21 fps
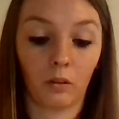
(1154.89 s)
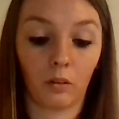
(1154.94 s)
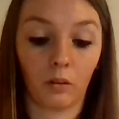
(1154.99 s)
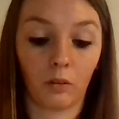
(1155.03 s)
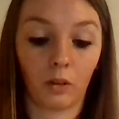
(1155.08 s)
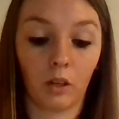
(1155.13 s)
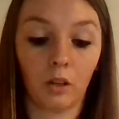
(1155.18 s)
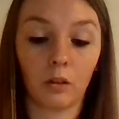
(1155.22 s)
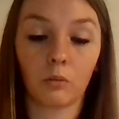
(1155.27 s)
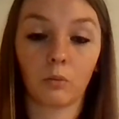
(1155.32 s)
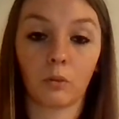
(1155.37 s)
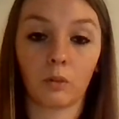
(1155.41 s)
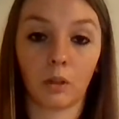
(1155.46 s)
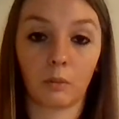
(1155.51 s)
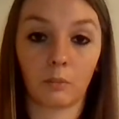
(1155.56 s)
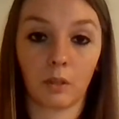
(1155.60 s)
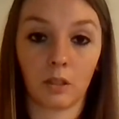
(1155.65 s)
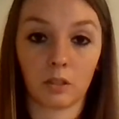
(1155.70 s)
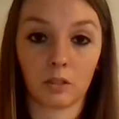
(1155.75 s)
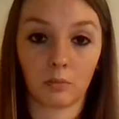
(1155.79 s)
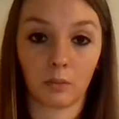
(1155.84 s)
Okay, well, let
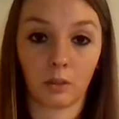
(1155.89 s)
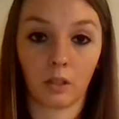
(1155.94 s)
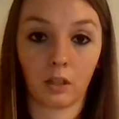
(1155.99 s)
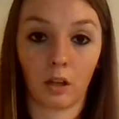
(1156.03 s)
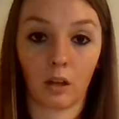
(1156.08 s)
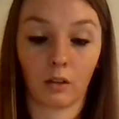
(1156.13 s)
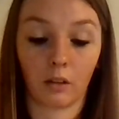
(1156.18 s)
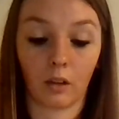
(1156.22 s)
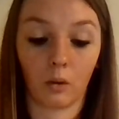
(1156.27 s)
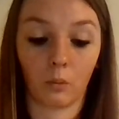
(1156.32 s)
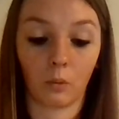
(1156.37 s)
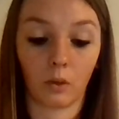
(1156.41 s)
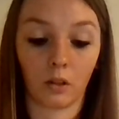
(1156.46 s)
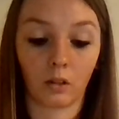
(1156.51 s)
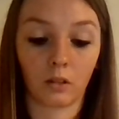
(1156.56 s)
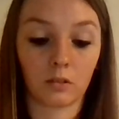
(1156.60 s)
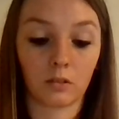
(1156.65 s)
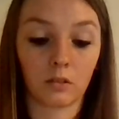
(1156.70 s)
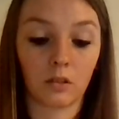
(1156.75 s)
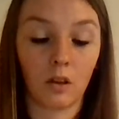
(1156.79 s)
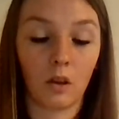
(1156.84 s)
me explain how that
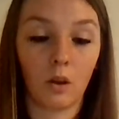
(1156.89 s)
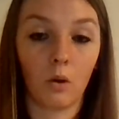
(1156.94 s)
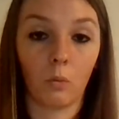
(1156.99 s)
works.